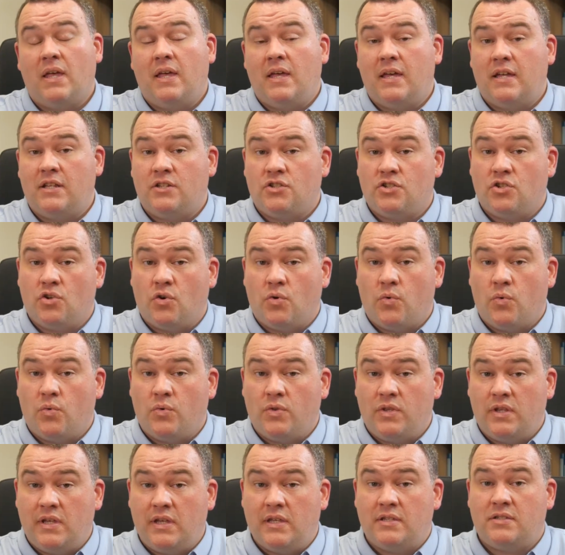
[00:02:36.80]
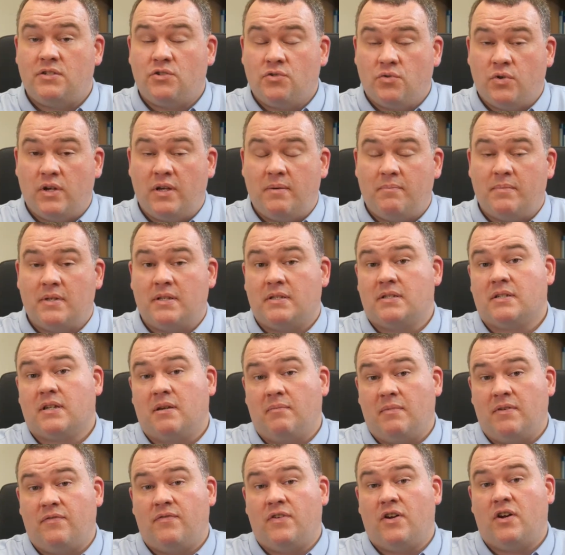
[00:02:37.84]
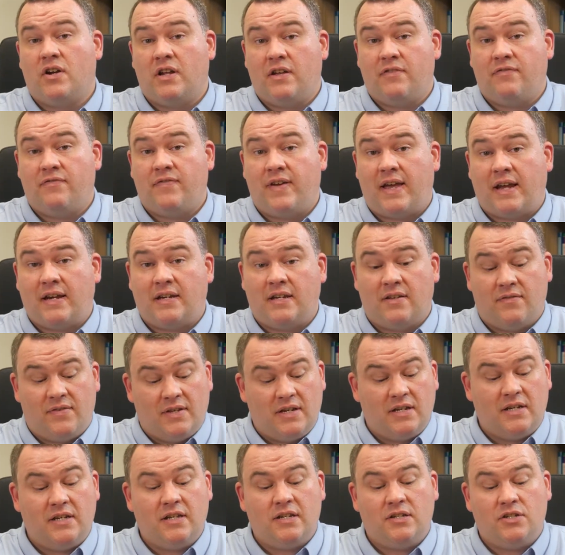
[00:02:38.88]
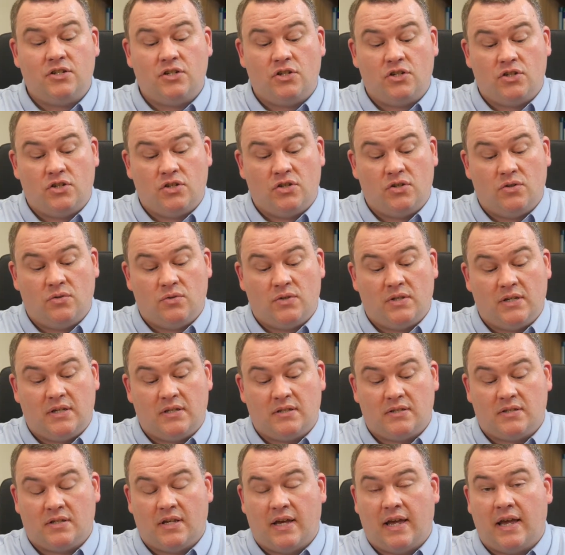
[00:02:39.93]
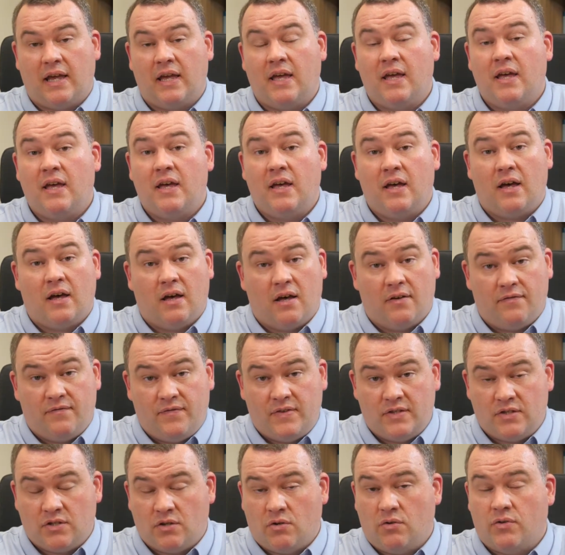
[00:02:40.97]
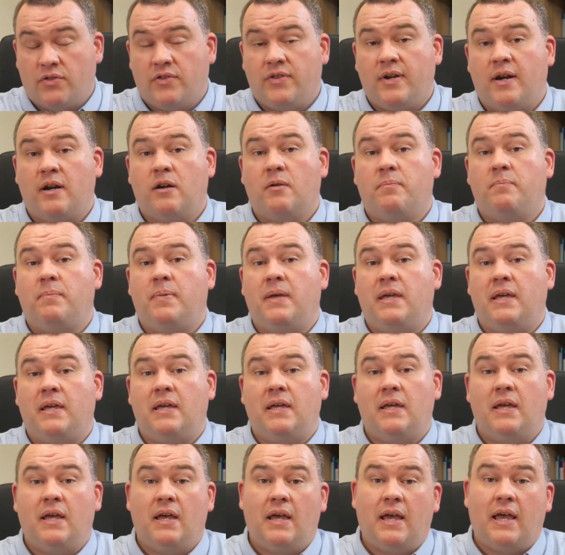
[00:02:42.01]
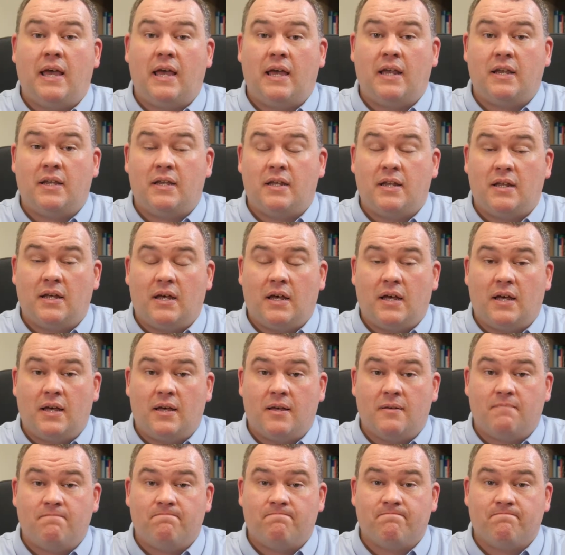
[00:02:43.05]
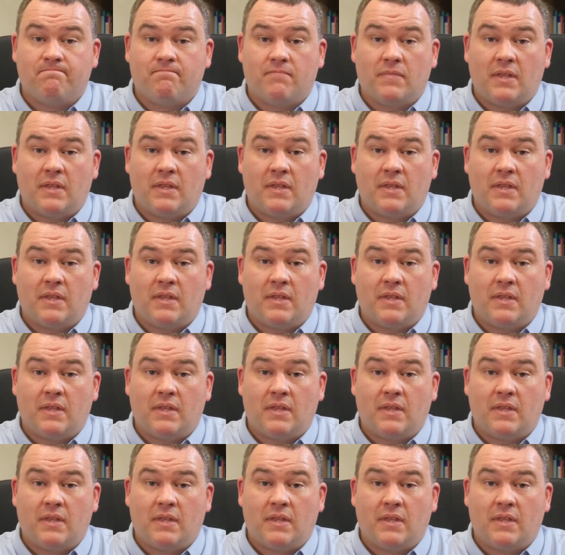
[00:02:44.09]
And so these treatments can be very effective in addition to things like physical therapy and other